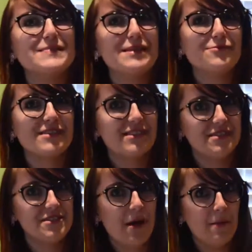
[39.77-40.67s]
be reading
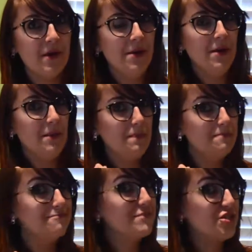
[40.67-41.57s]
some
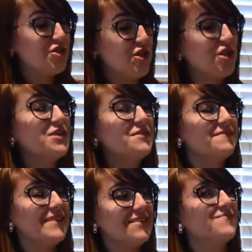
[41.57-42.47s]
mature
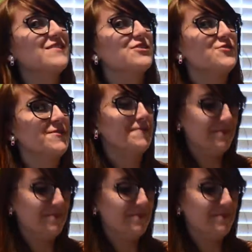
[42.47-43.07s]
fanfiction.